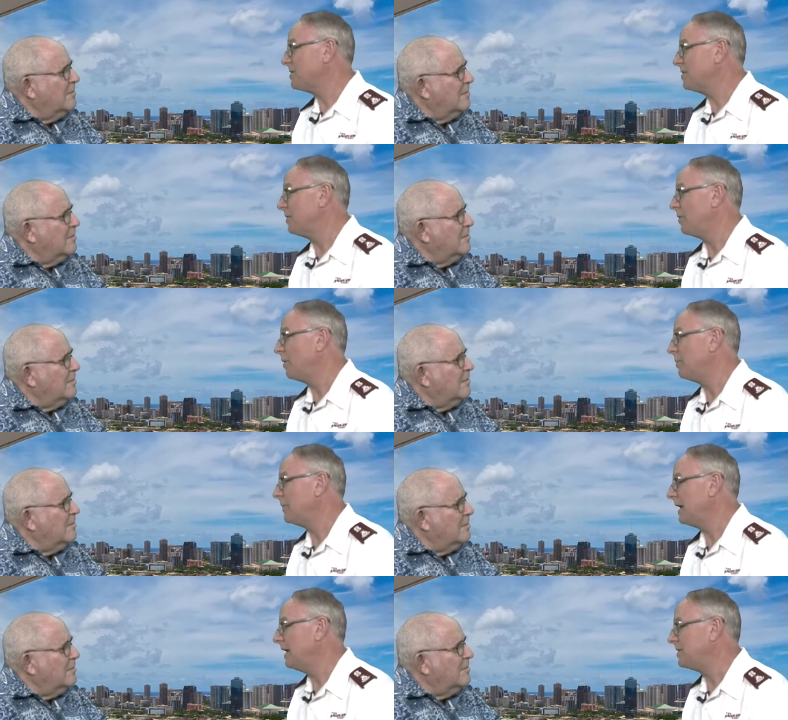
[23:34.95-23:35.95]
Speaker 1: syndrome.
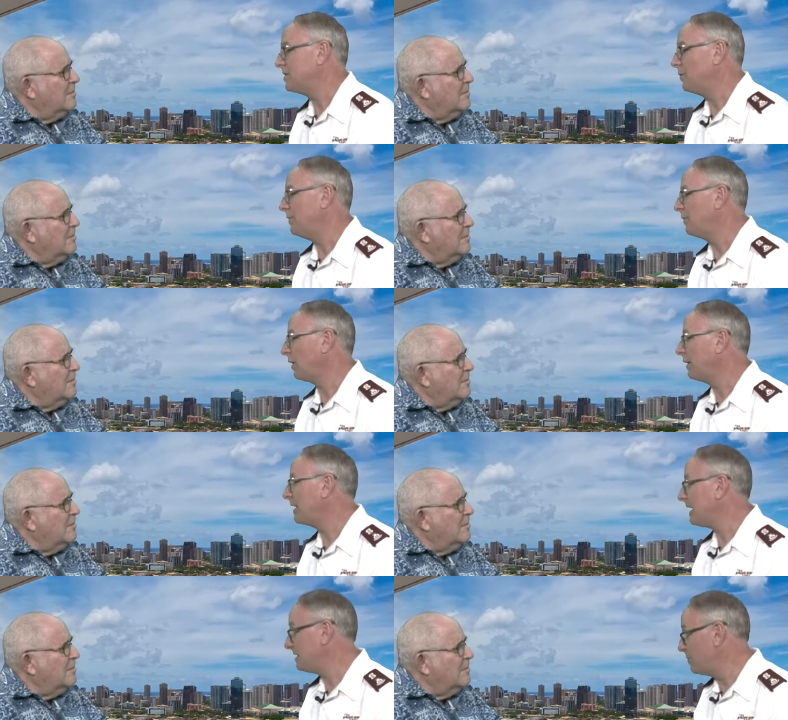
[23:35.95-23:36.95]
And so we've really
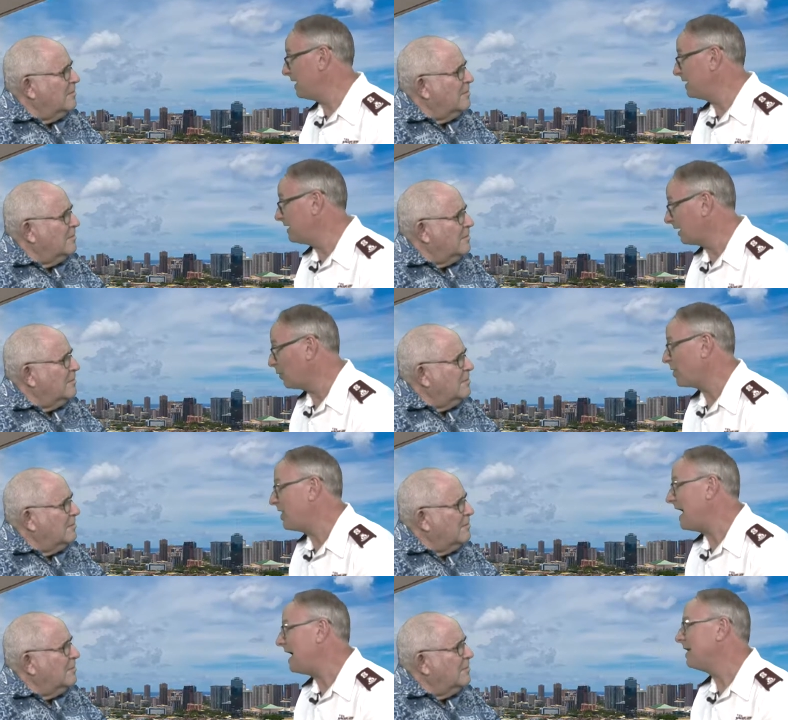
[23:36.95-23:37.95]
got to begin dealing with
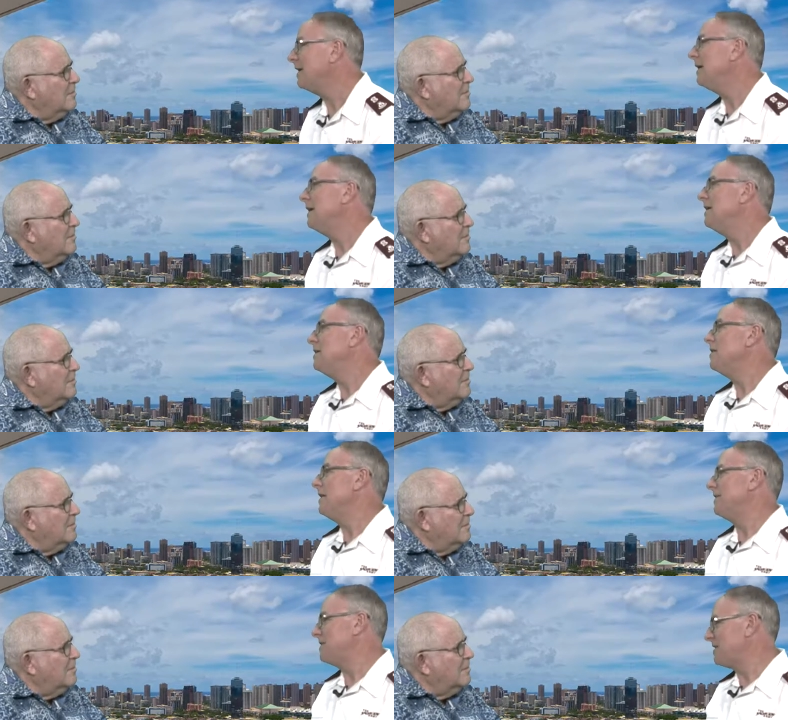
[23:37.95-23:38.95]
that
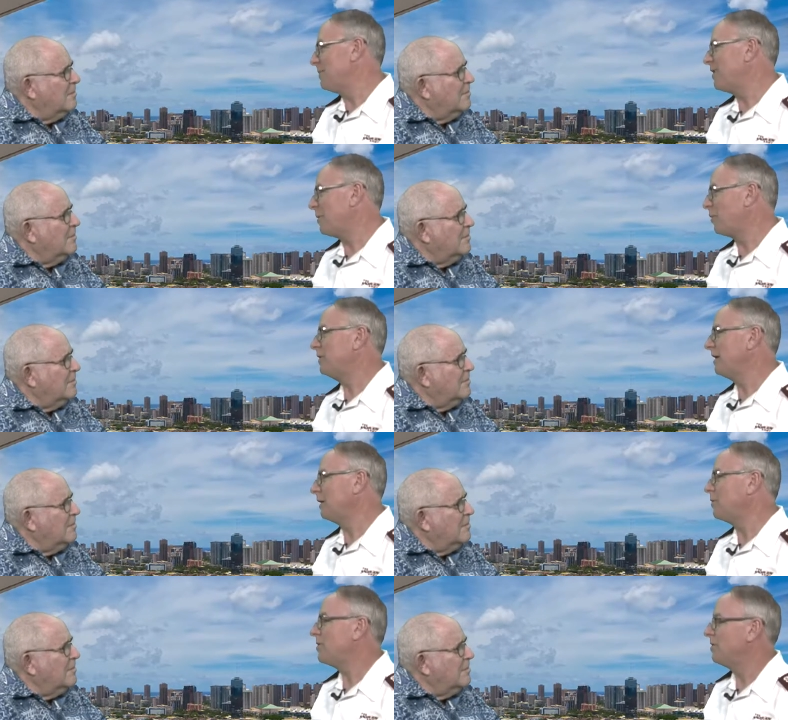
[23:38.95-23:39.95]
at the same time we are
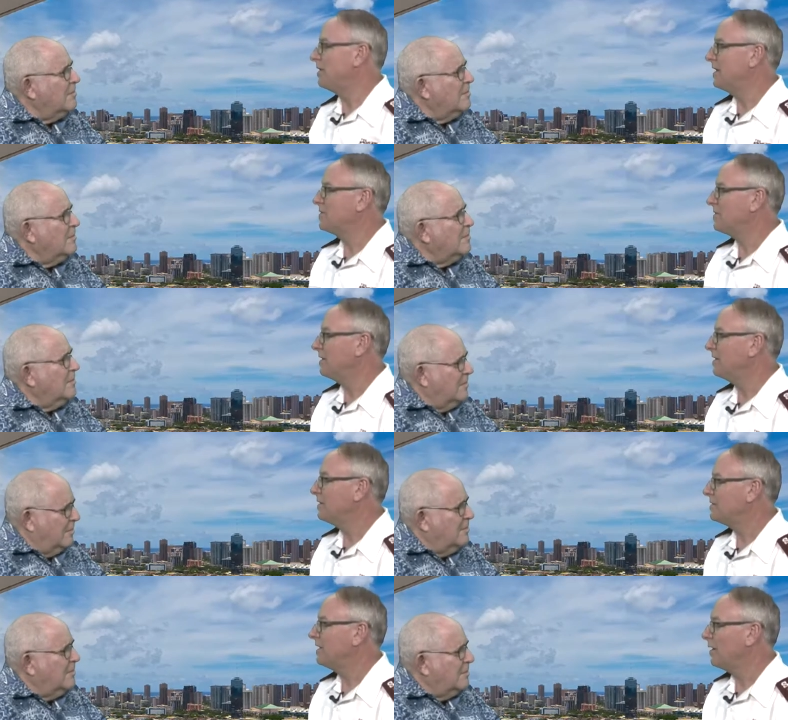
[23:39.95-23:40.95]
dealing with their addiction
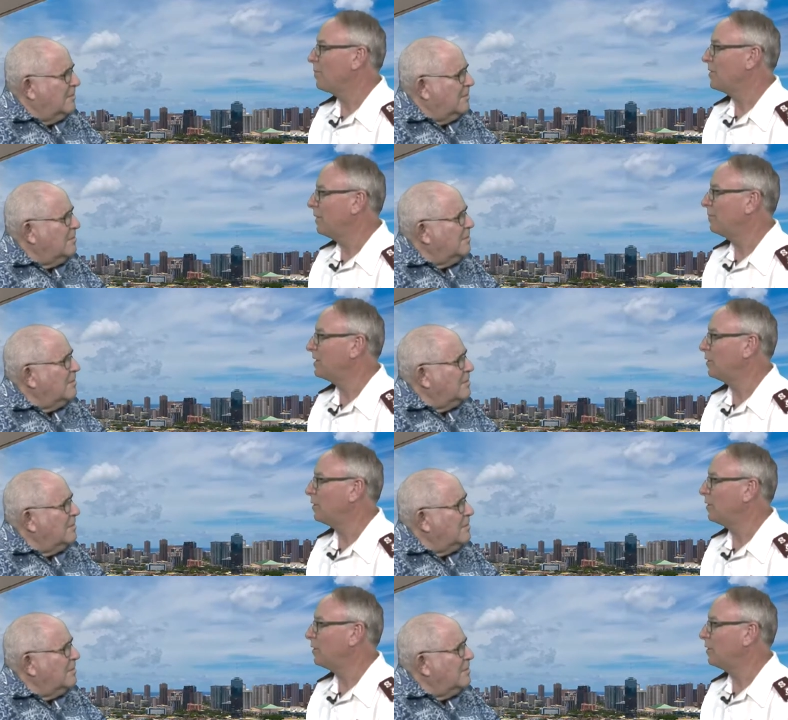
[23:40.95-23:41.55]
to help them get